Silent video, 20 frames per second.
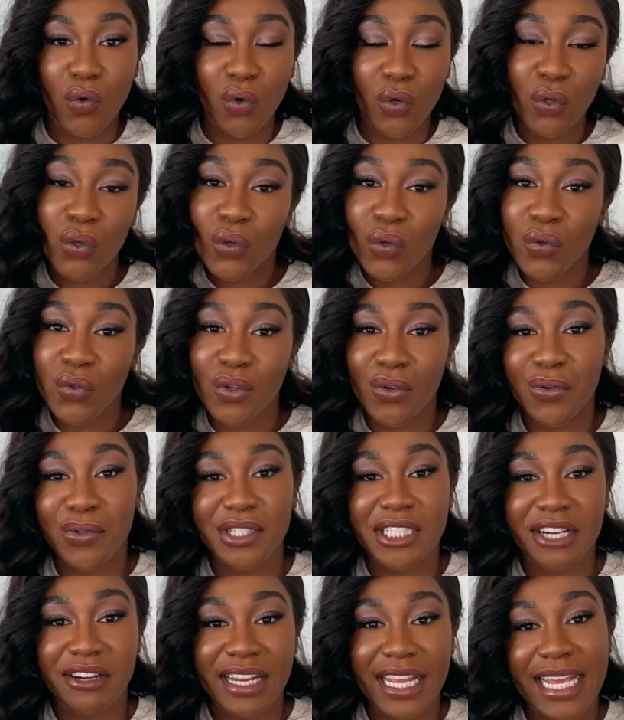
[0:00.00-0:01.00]
who The
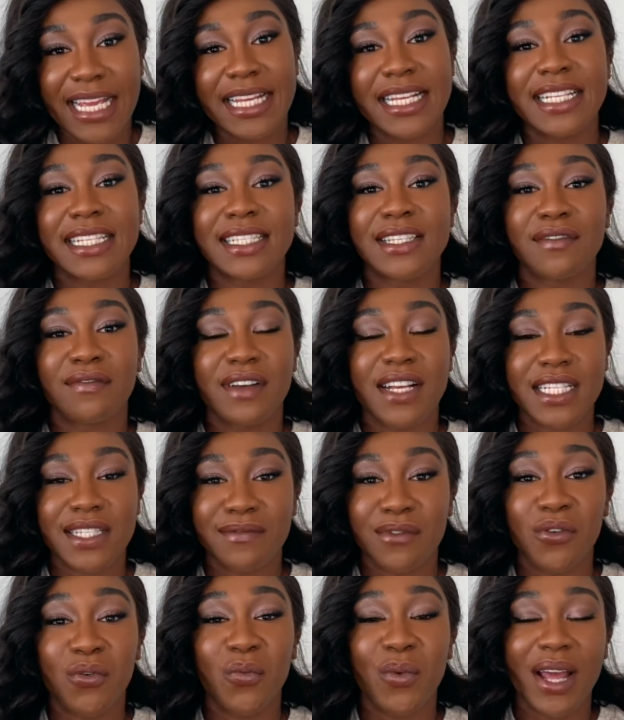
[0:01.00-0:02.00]
Ordinary is, first of
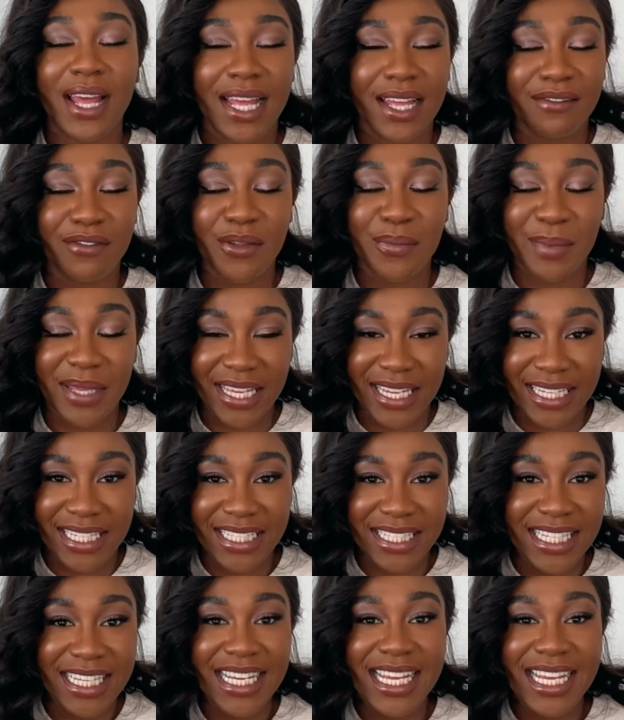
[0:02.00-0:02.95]
all, where have you been?